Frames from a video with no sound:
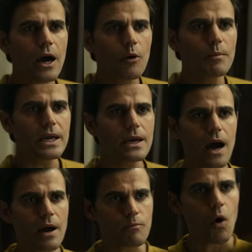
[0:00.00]
Tell me
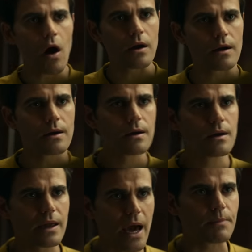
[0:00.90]
I'm wrong,
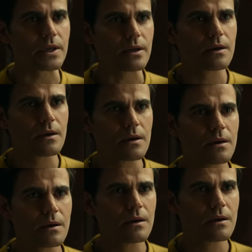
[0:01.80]
Captain,
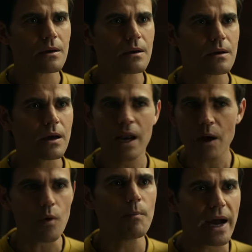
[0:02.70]
and I
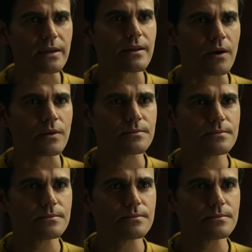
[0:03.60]
will back down.